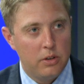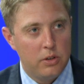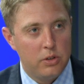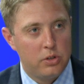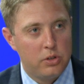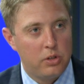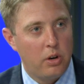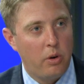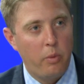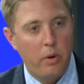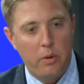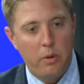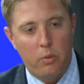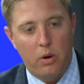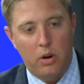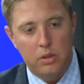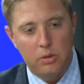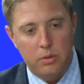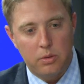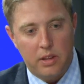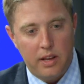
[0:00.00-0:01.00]
So we
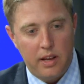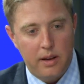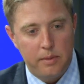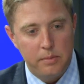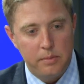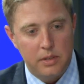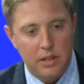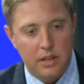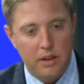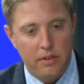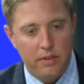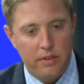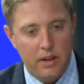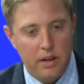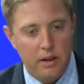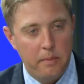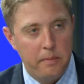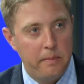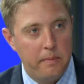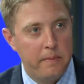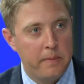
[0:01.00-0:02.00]
worked with him to give
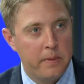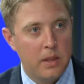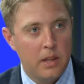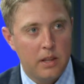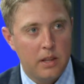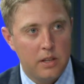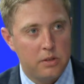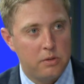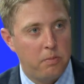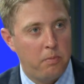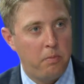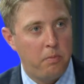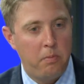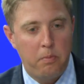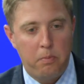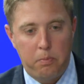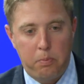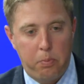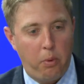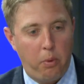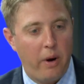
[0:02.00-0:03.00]
him this
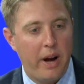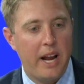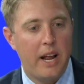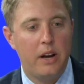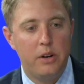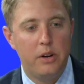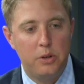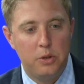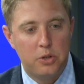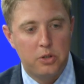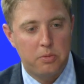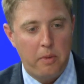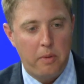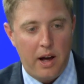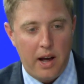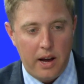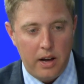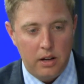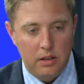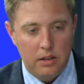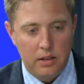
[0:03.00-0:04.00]
brand new
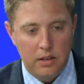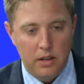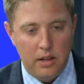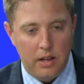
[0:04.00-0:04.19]
smile.